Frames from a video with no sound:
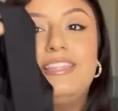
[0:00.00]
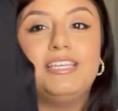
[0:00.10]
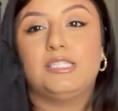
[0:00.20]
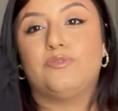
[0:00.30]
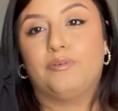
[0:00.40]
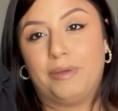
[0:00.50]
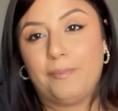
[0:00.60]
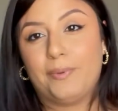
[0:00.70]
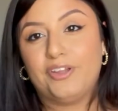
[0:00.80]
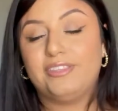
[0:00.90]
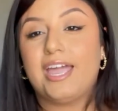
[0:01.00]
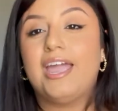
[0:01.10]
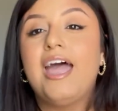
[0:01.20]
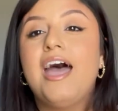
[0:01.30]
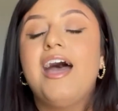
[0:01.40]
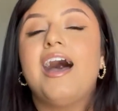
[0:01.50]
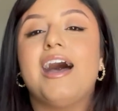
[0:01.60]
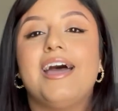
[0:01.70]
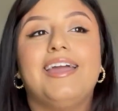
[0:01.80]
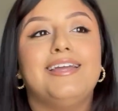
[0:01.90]
this for my birthday
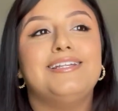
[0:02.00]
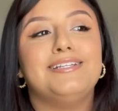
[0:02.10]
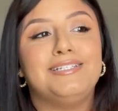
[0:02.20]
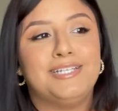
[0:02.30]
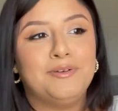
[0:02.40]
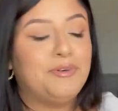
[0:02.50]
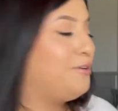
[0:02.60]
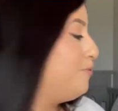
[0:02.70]
i didn't want to